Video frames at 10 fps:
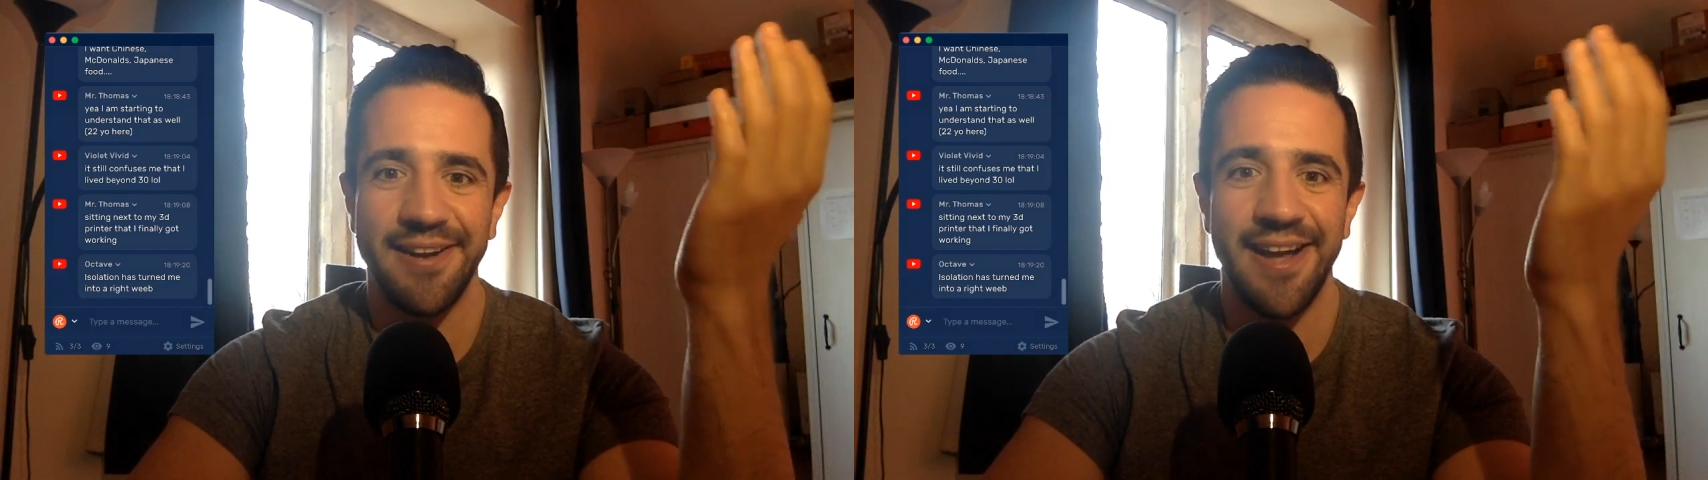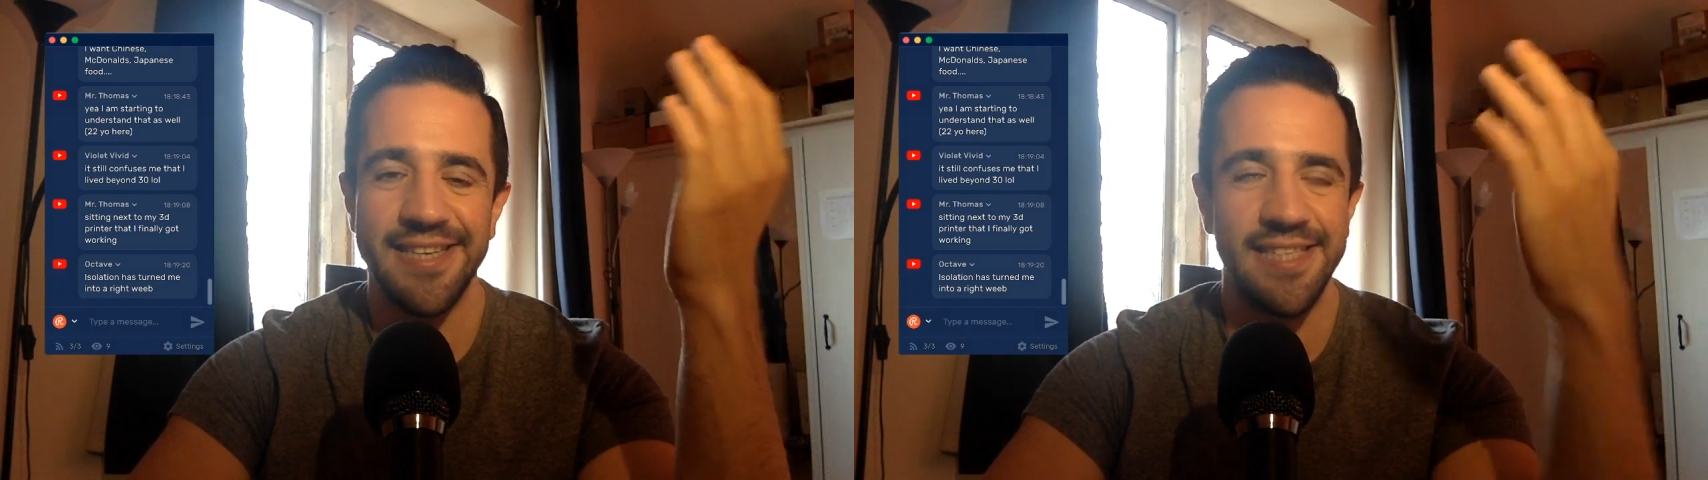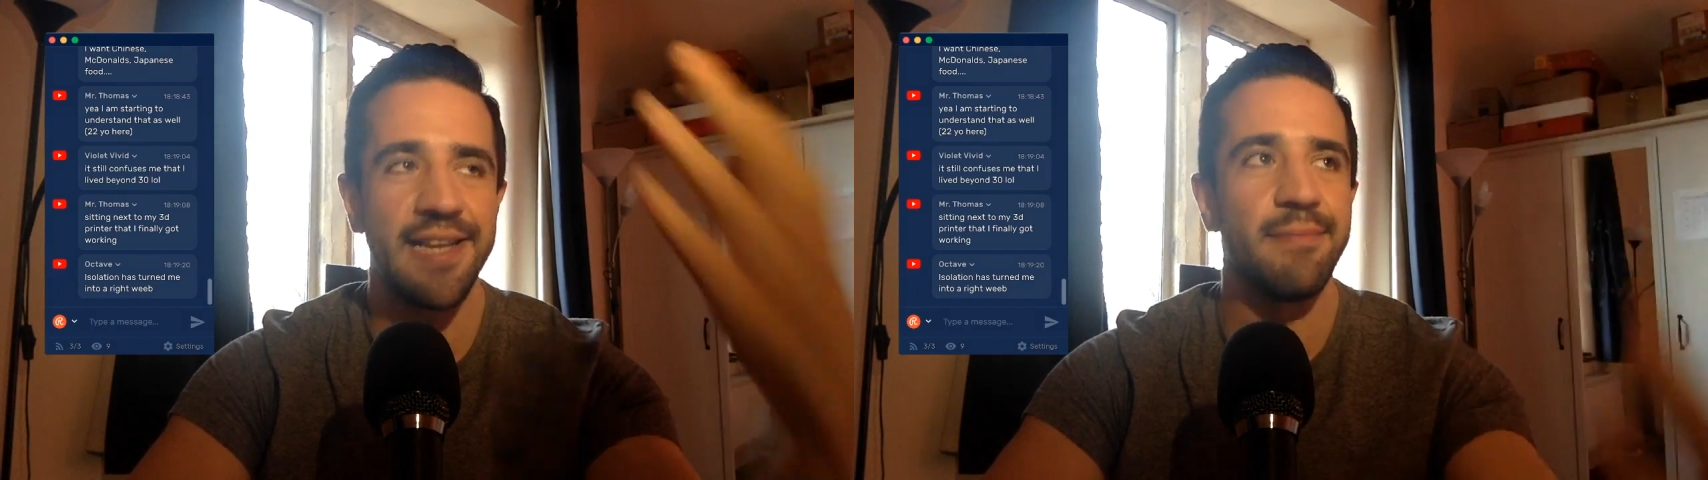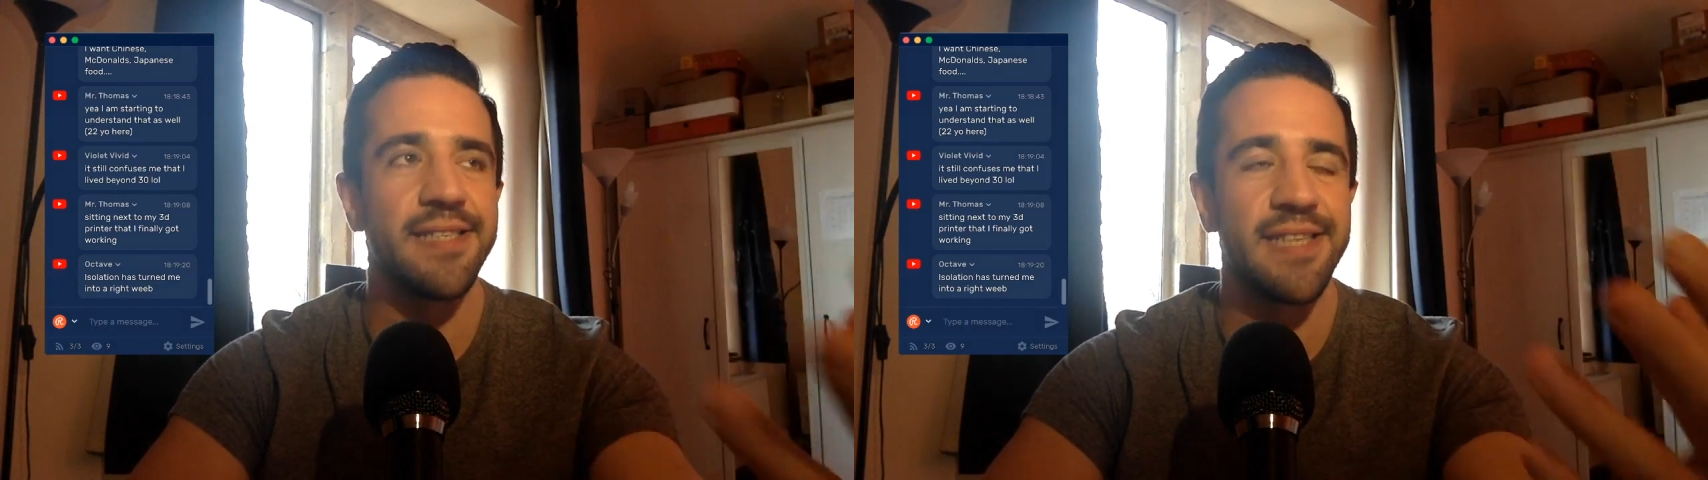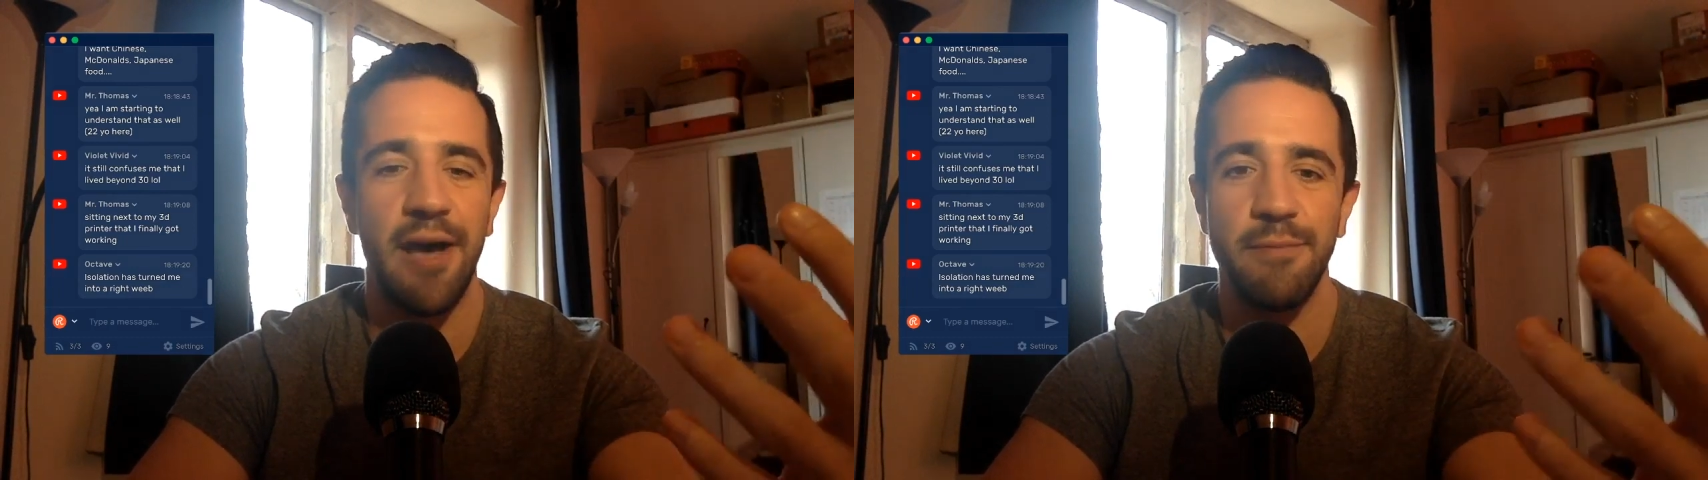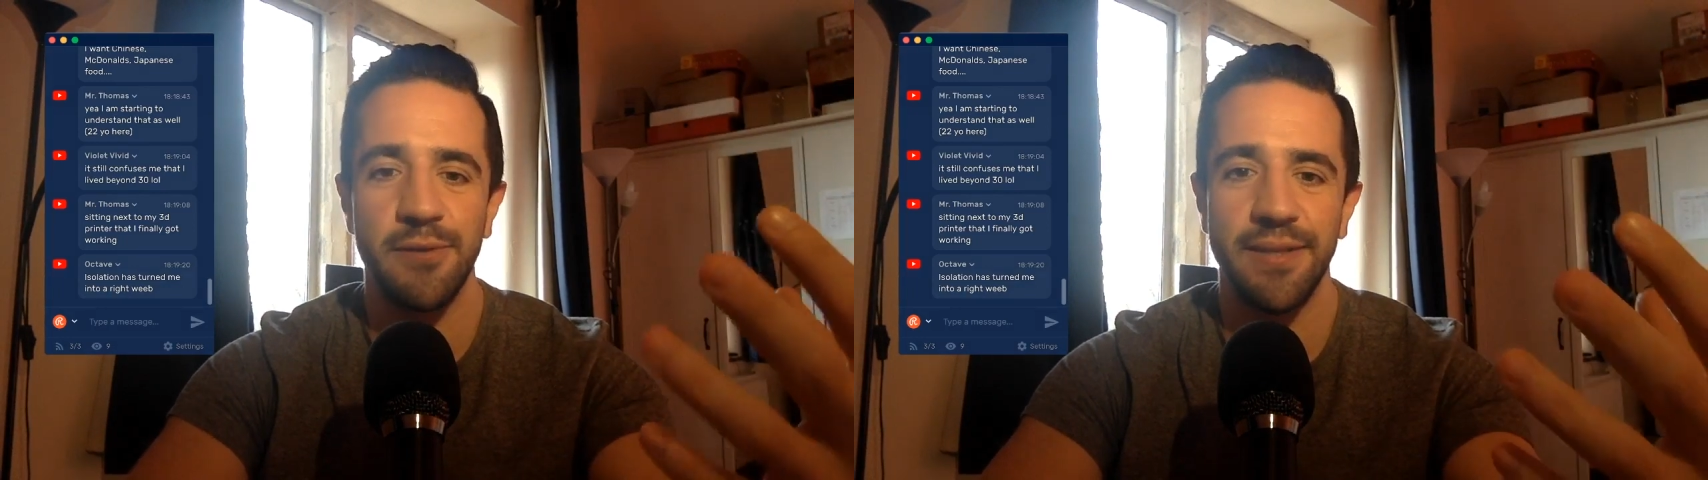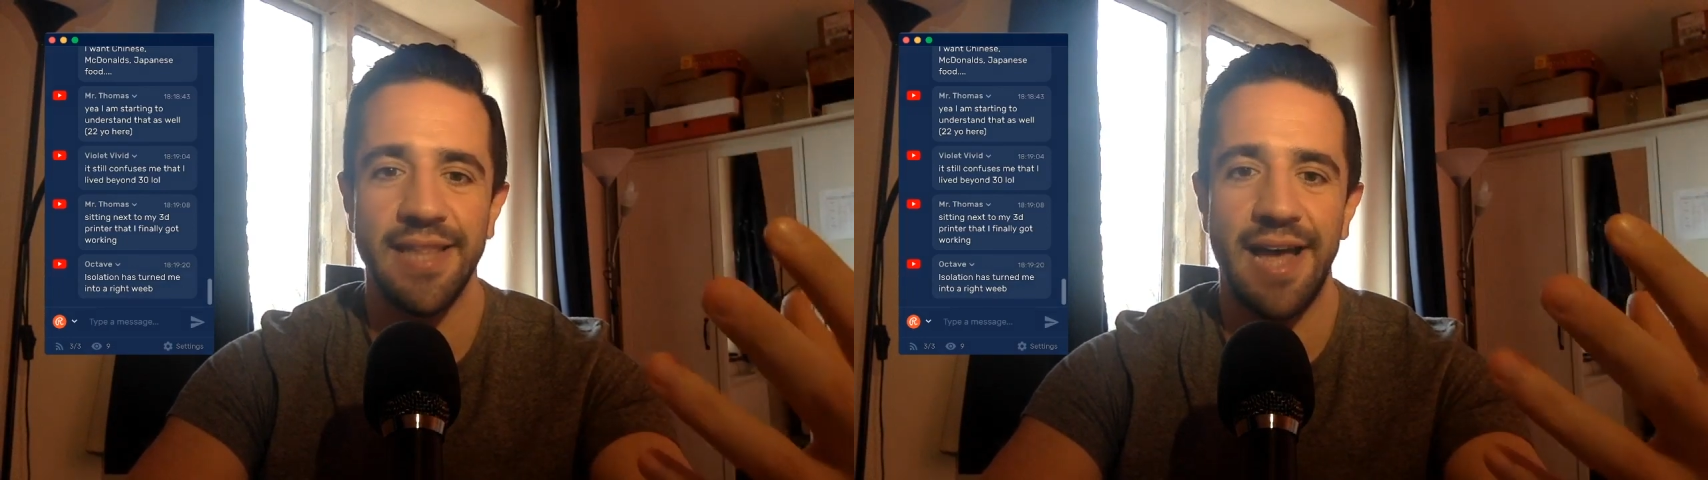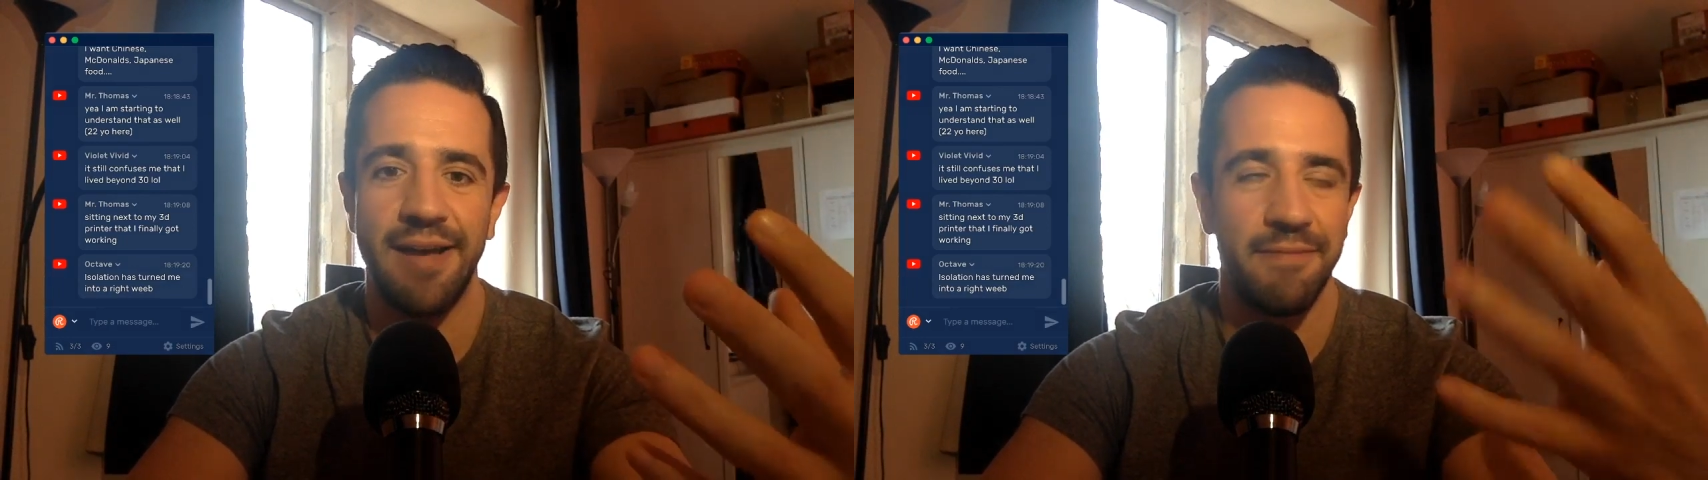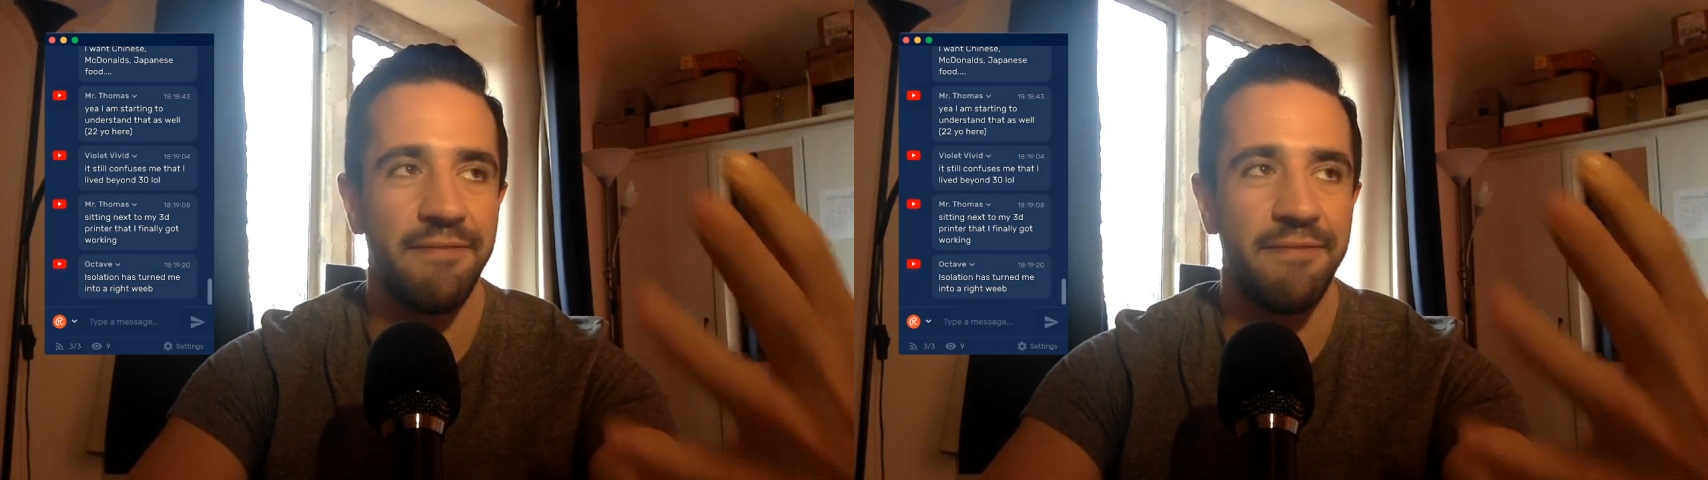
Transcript: Like, she's come to terms with that,